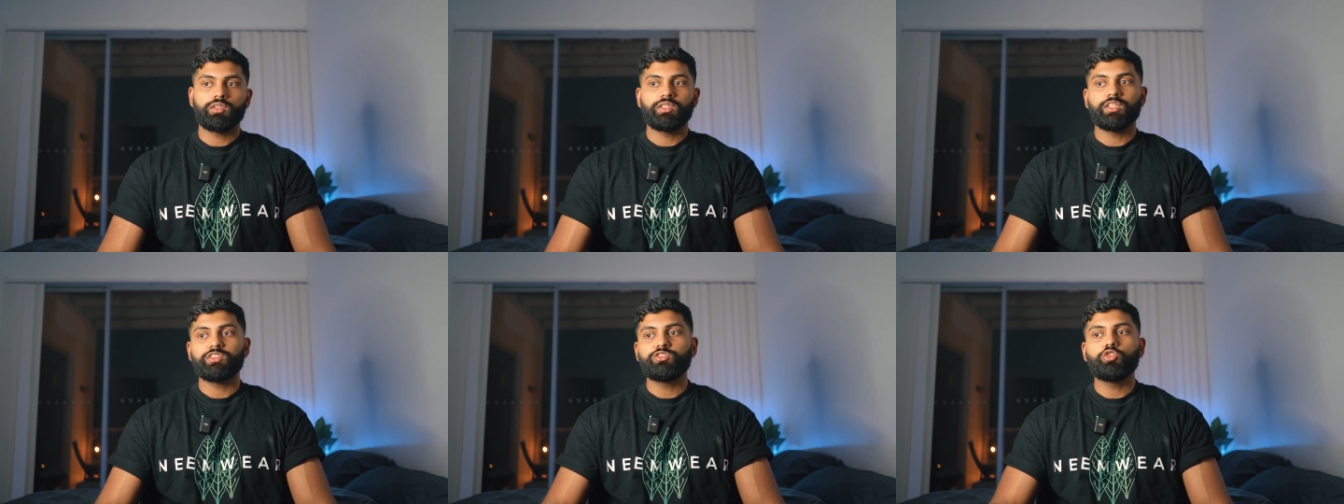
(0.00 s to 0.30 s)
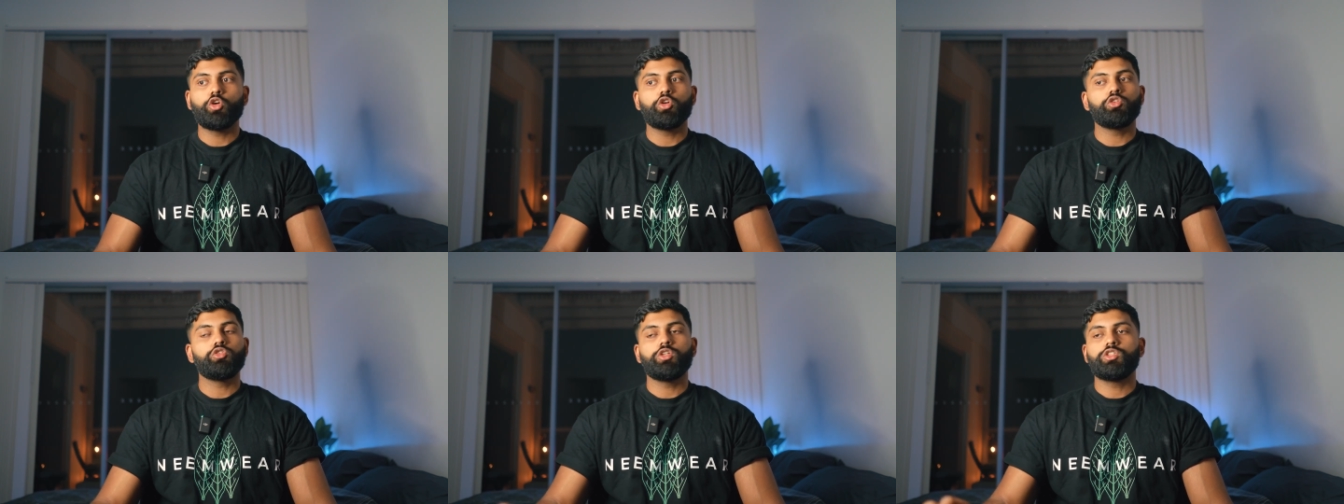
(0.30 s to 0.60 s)
There's
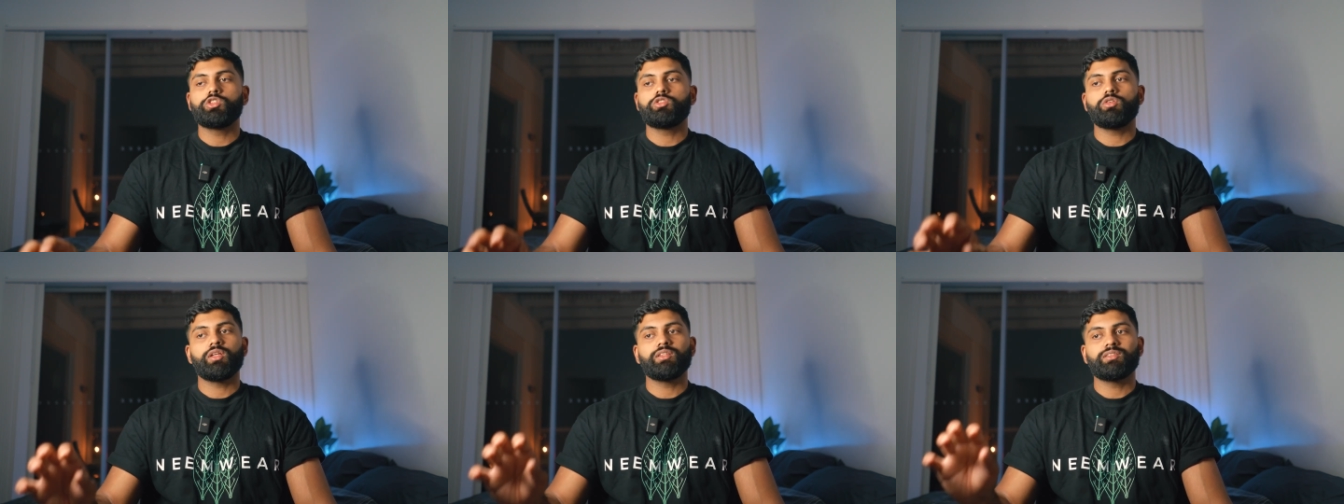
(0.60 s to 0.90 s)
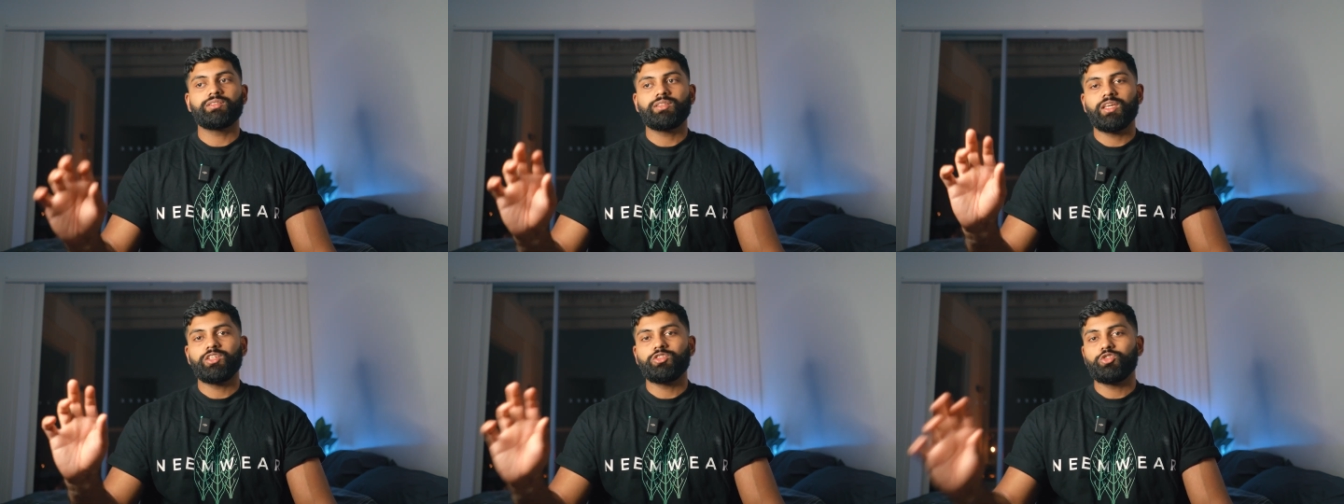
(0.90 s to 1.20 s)
no
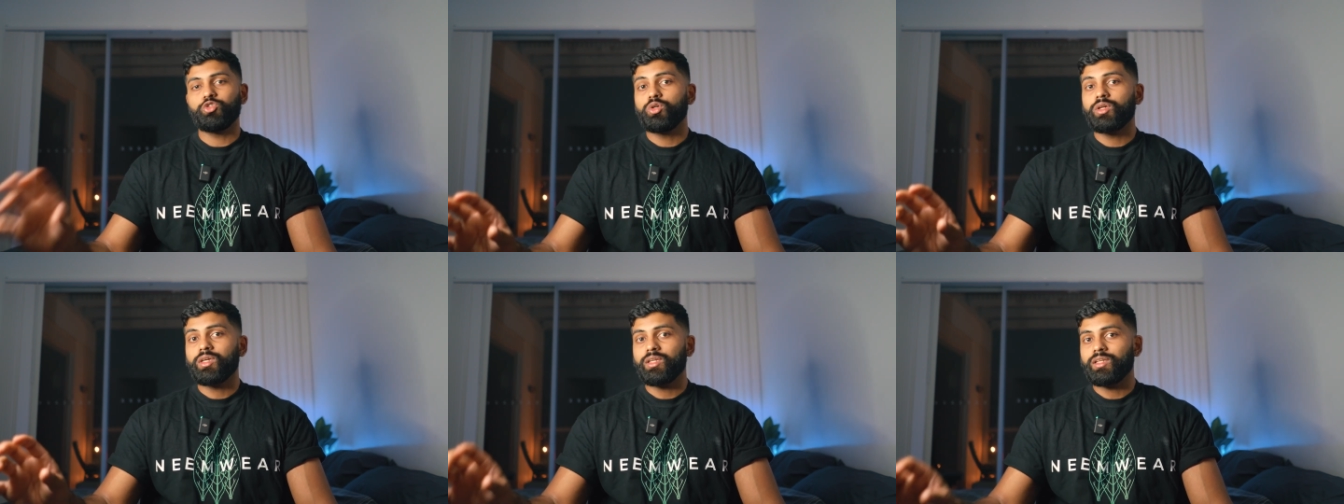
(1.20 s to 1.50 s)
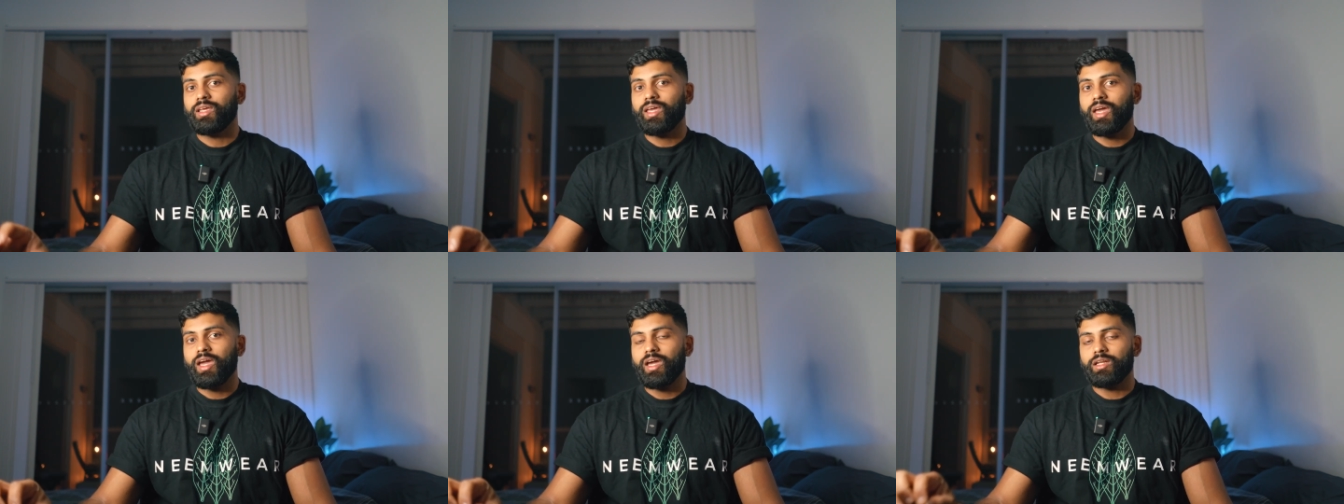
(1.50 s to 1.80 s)
nutrients that you
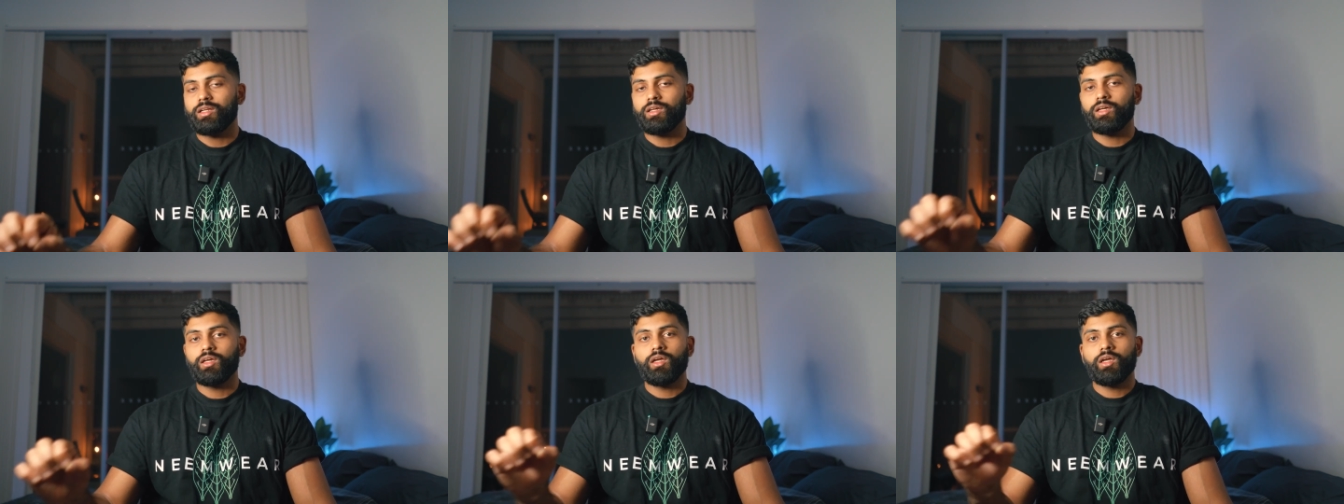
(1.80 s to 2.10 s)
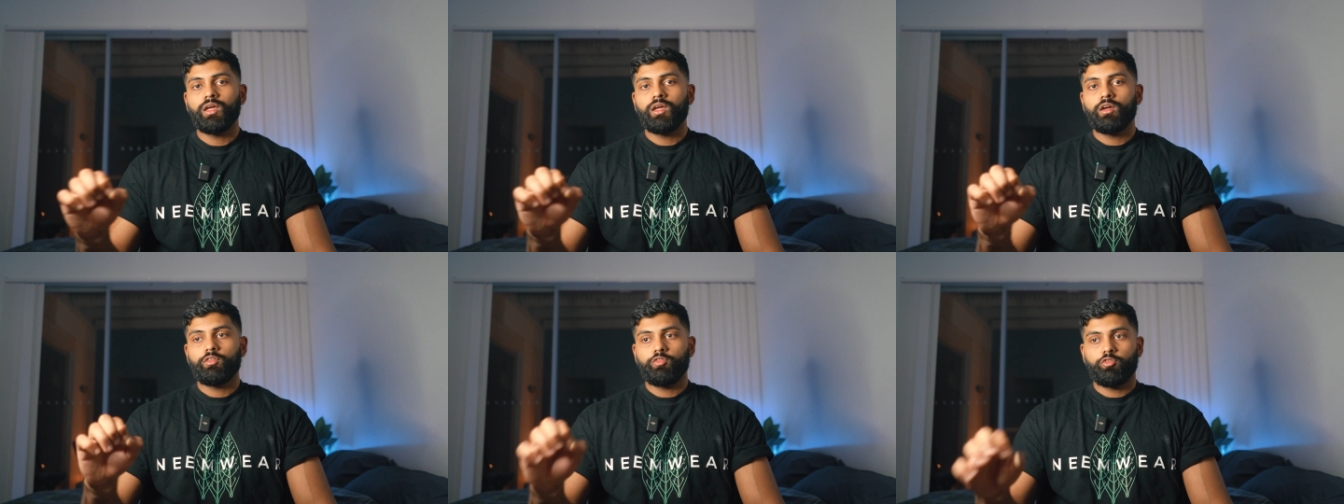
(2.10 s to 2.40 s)
can get
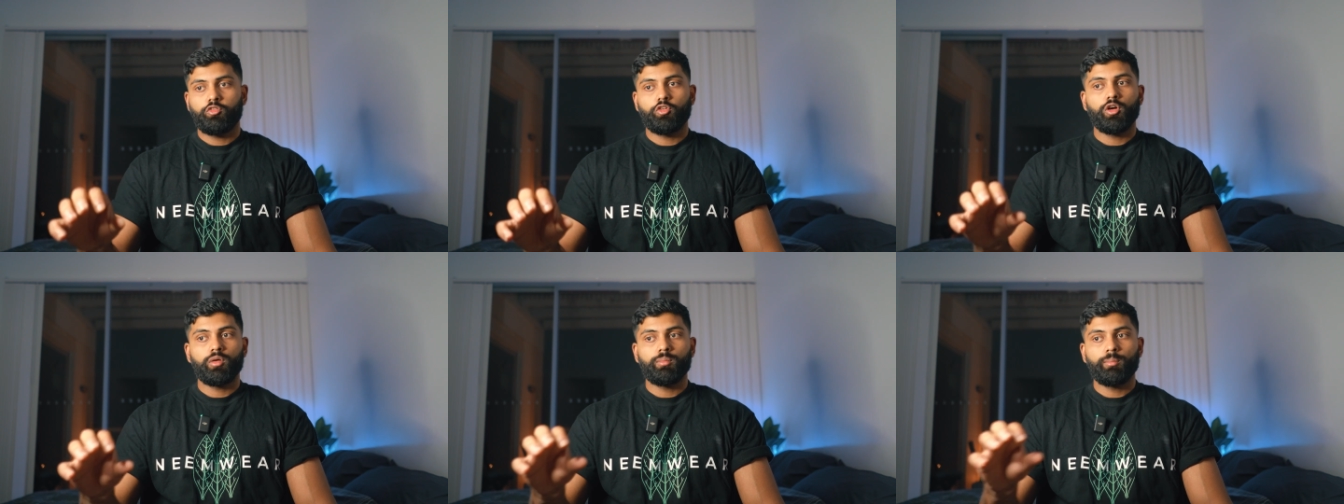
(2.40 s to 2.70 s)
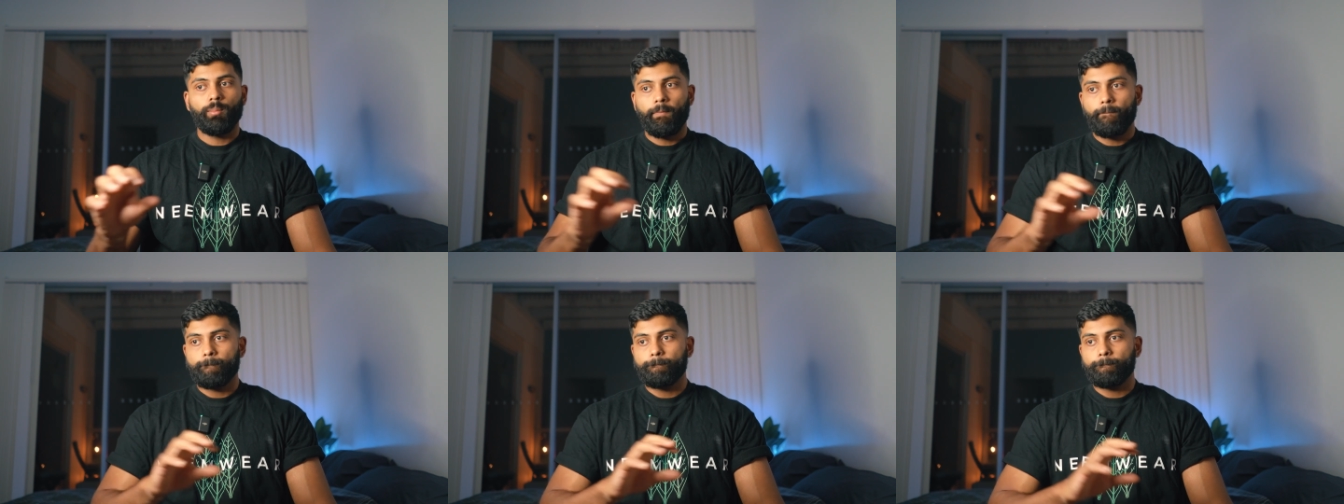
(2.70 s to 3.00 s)

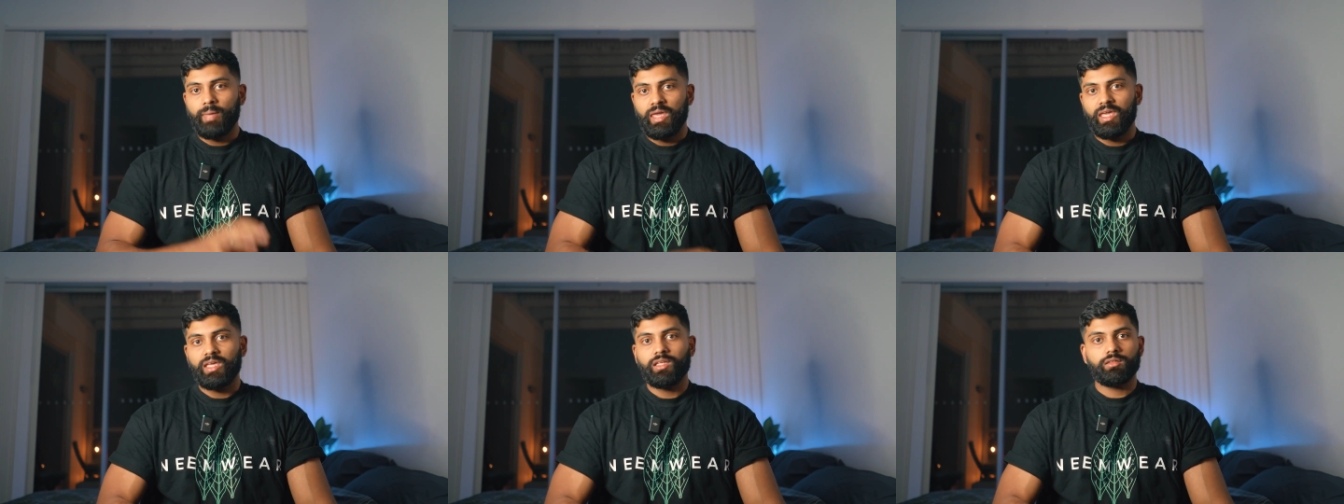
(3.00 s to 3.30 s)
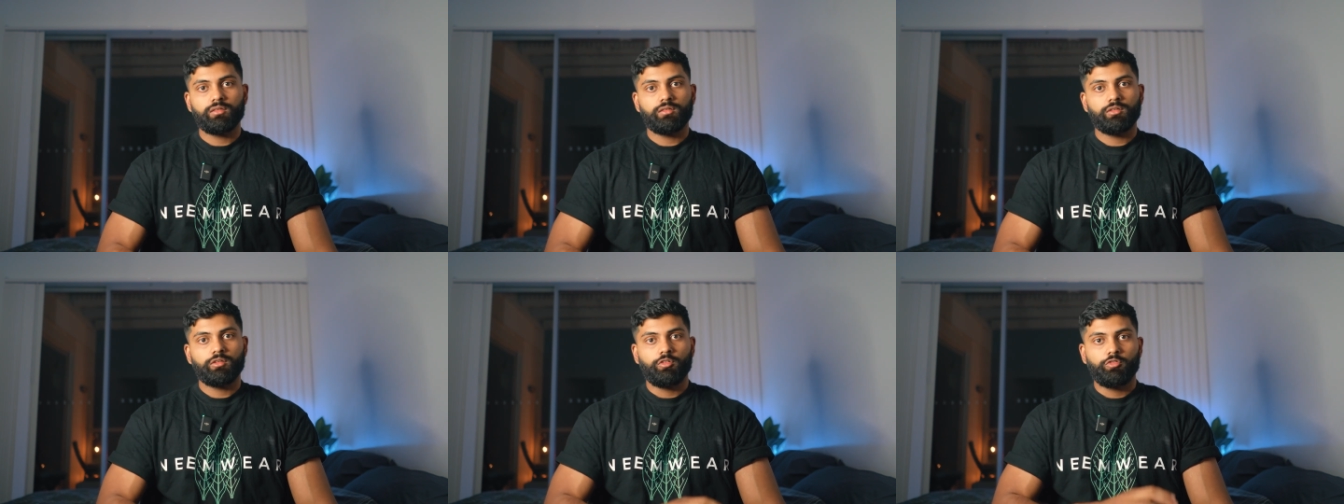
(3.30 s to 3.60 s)
from meat,